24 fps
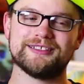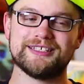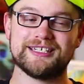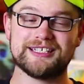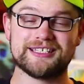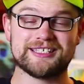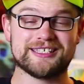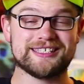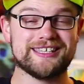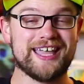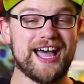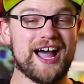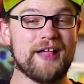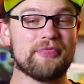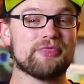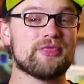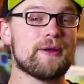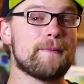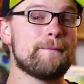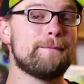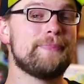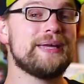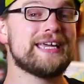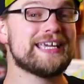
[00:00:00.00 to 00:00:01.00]
it's not
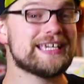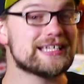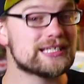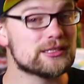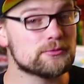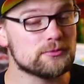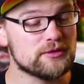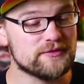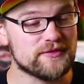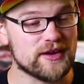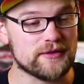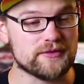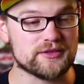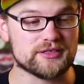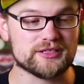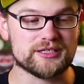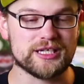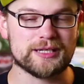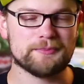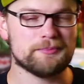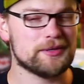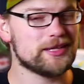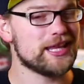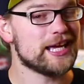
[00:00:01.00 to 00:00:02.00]
the biggest we've ever
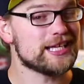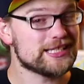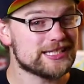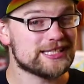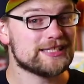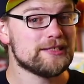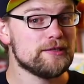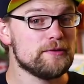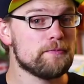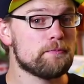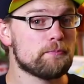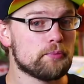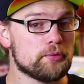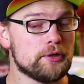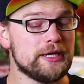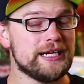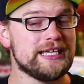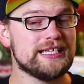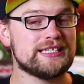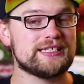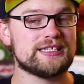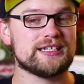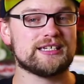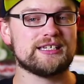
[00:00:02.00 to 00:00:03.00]
seen, but that's still
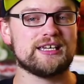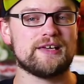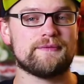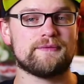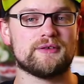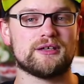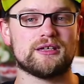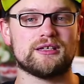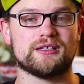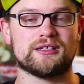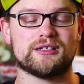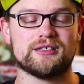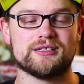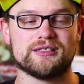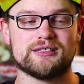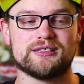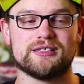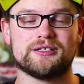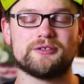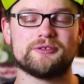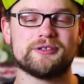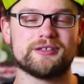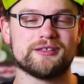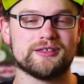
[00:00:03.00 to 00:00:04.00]
pretty significant
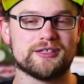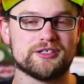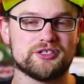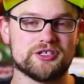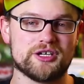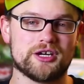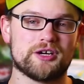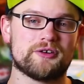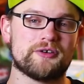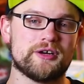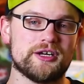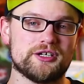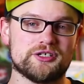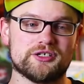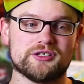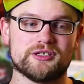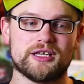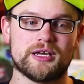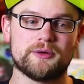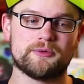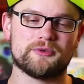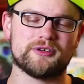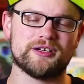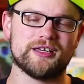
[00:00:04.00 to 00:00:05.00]
considering the
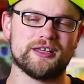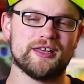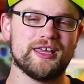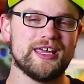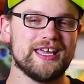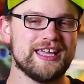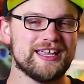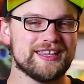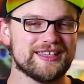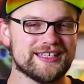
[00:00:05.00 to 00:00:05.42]
generation that we're in.